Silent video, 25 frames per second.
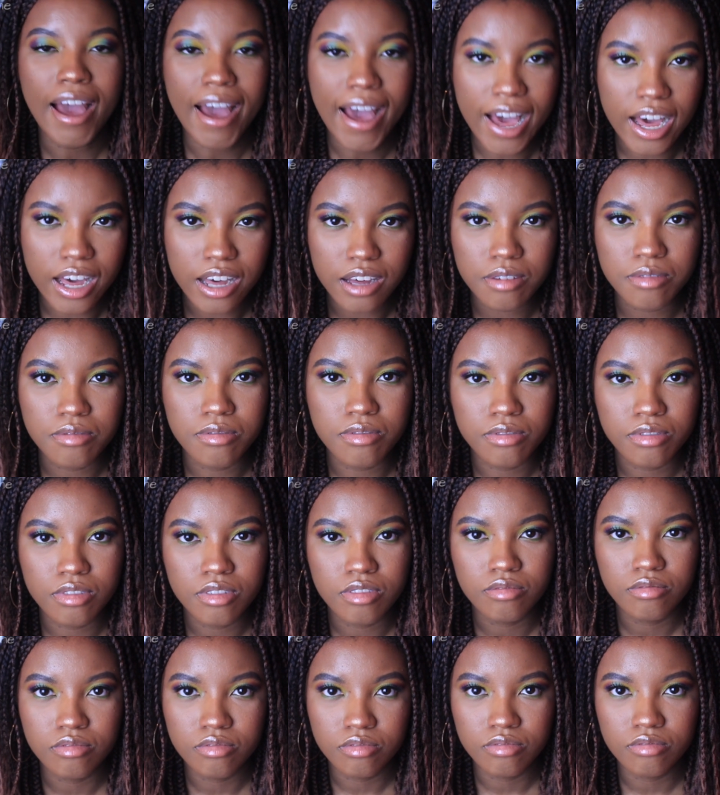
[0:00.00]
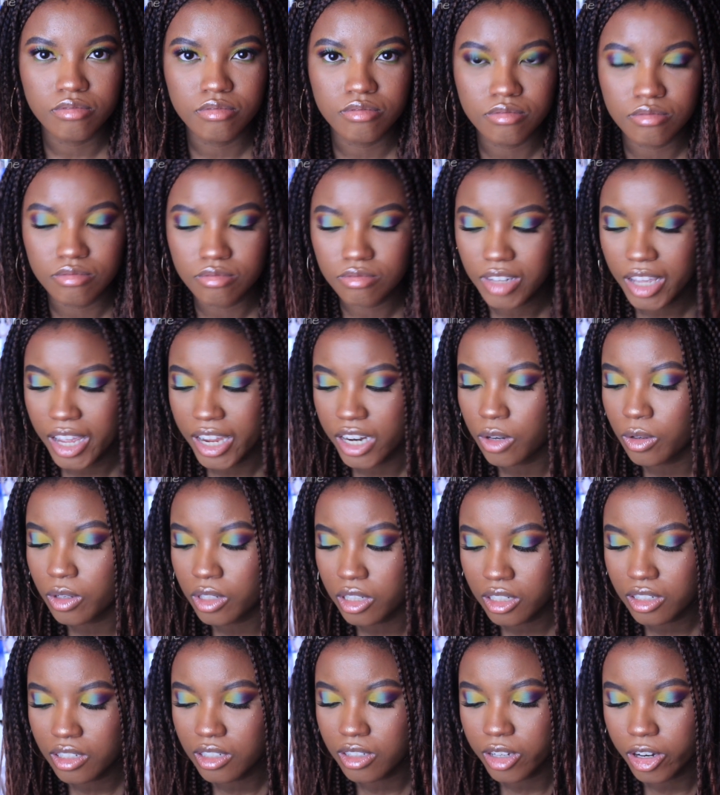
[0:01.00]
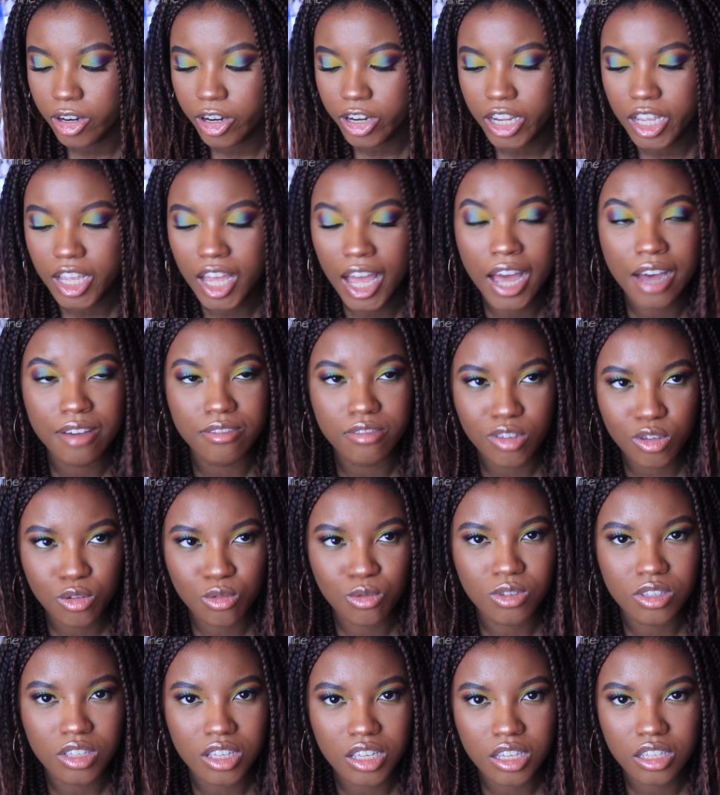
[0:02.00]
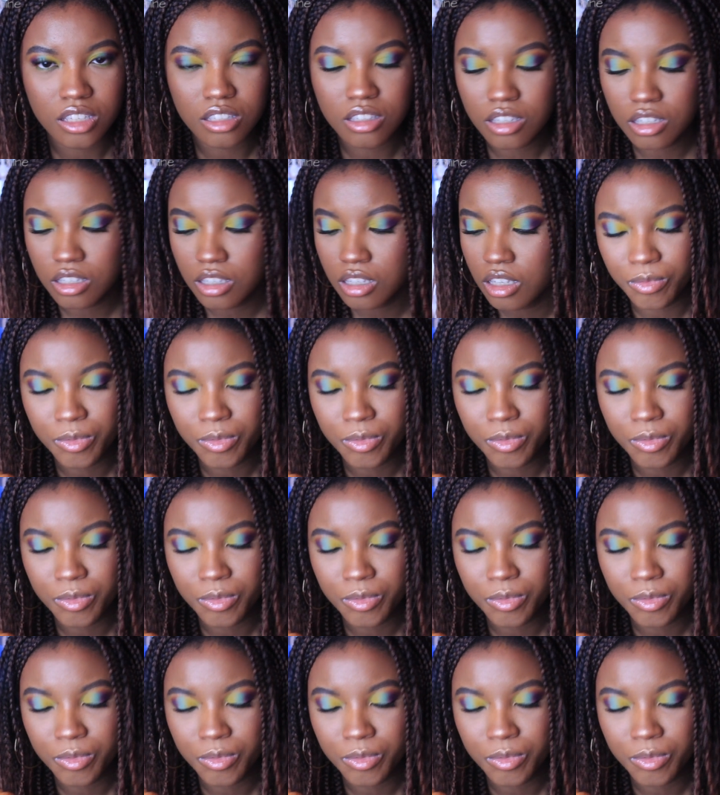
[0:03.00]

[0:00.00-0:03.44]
I know it looks dirty. I've used it.